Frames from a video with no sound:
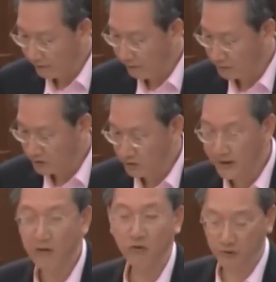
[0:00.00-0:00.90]
forms to
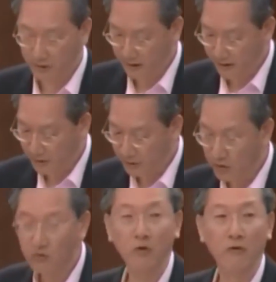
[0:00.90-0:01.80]
take root and
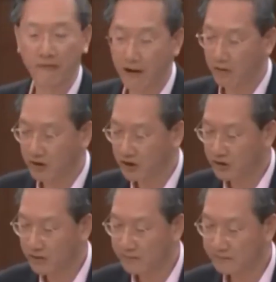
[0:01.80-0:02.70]
also to flourish.
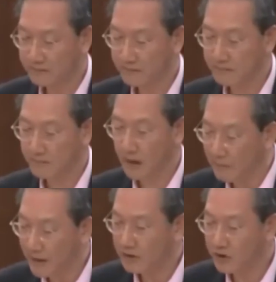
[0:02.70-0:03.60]

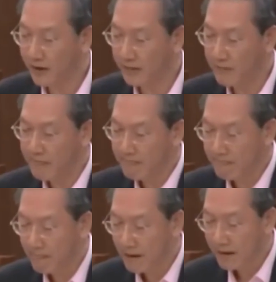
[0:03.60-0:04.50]
Madam Chair,
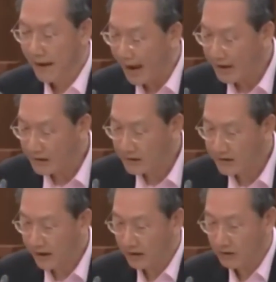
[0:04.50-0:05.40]

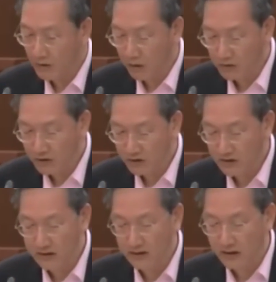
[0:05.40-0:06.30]
NAC had launched
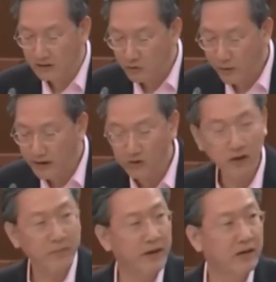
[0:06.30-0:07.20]
the
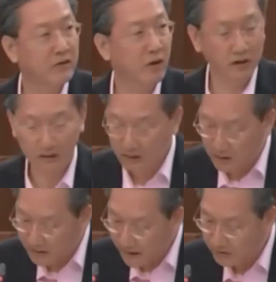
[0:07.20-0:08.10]
$23 million
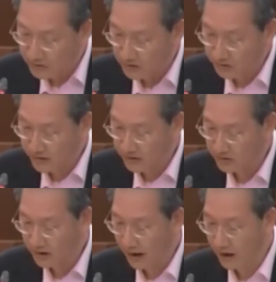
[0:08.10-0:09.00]
National
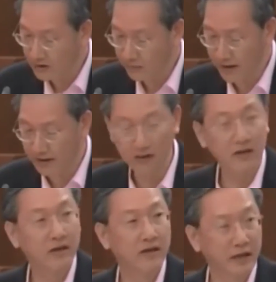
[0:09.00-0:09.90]
Traditional Arts Plan
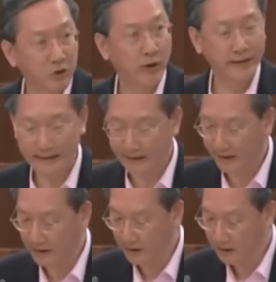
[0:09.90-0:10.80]
in 2010.